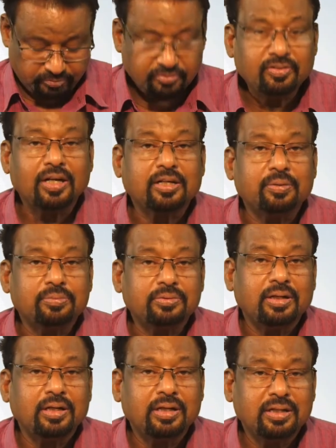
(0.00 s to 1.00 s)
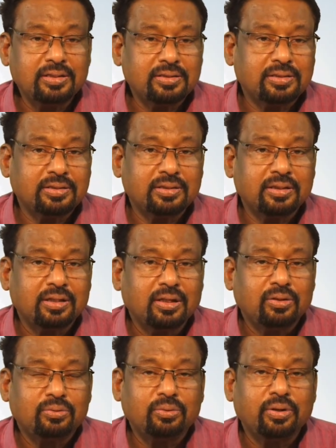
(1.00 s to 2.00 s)
Welcome to the learners.
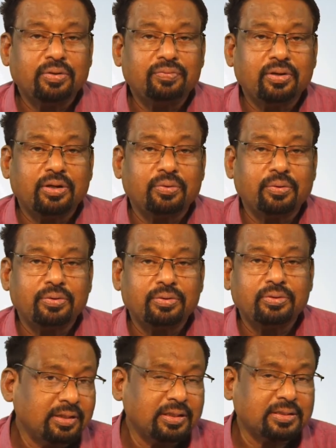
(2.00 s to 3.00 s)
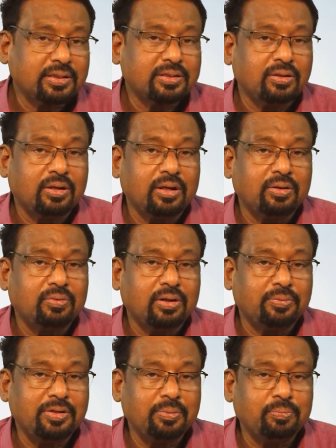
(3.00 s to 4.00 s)
Today we are going to discuss on one
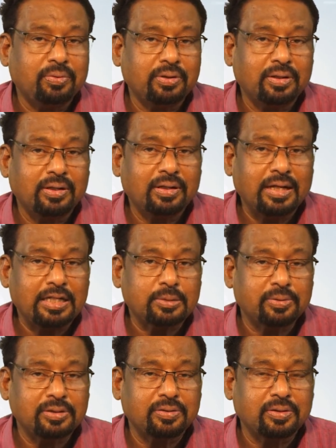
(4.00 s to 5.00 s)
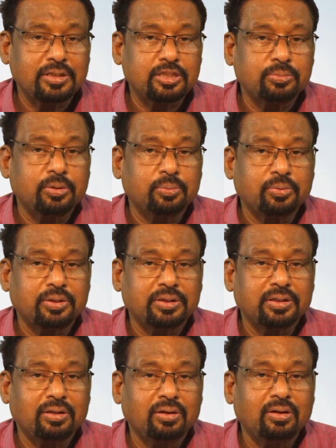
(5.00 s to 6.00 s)
of the important aspects of consumer
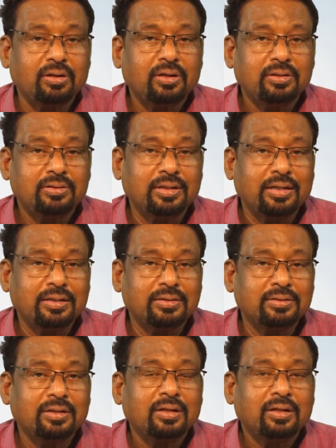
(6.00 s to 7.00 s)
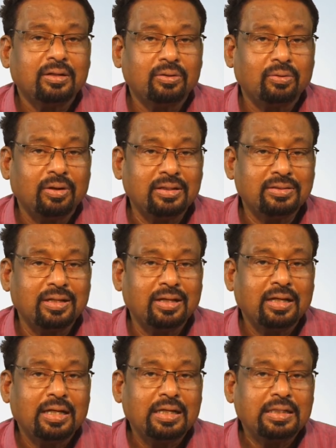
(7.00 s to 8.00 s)
protection law, that is known as the
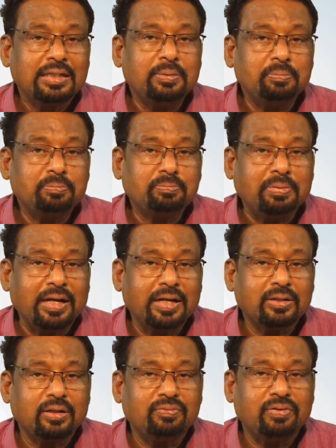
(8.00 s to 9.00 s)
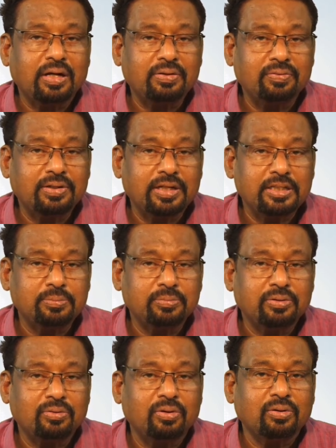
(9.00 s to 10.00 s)
impact of
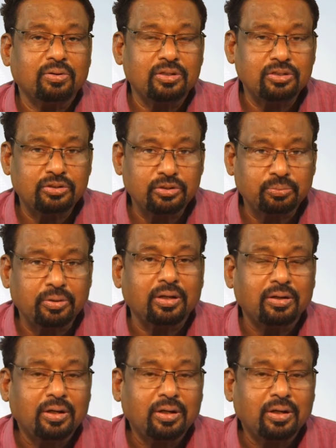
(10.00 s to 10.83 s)
advertisement on consumer.